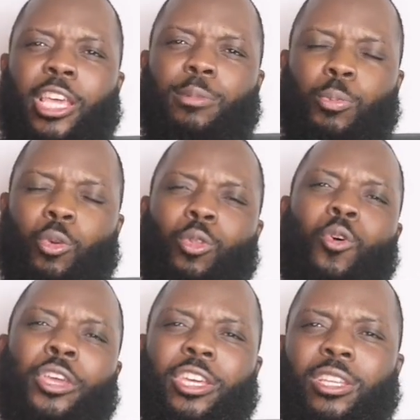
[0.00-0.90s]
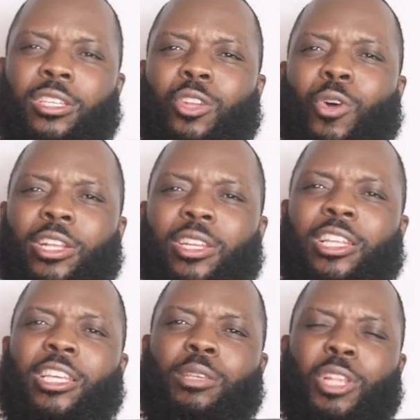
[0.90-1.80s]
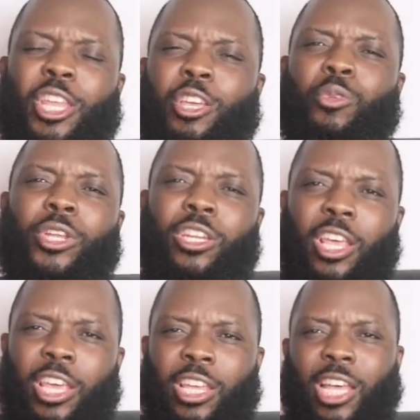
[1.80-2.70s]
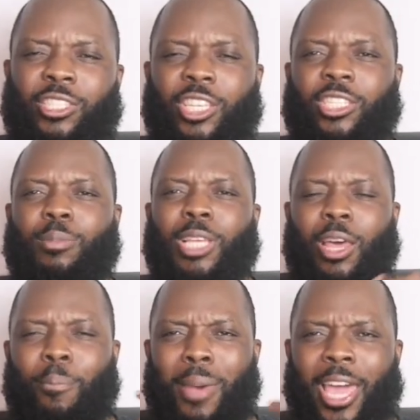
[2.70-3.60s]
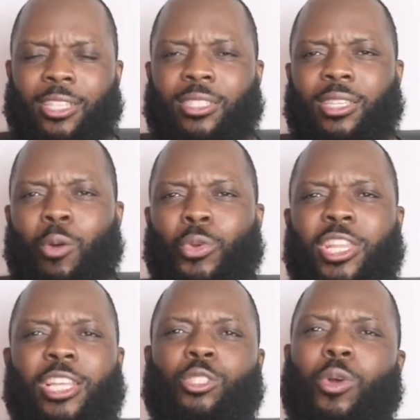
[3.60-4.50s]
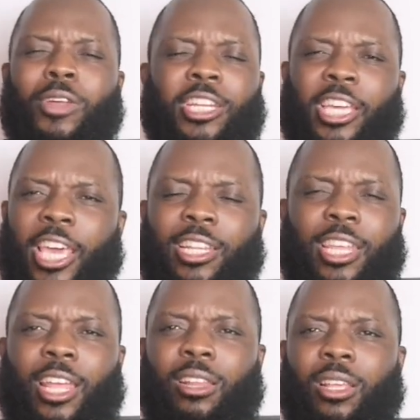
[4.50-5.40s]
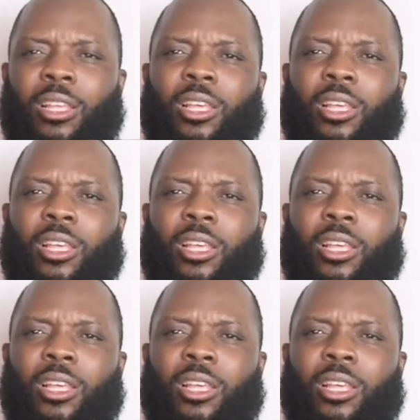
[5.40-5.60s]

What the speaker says: keeps prolonging, and it keeps lingering in our systems and our minds, and we need to eradicate that.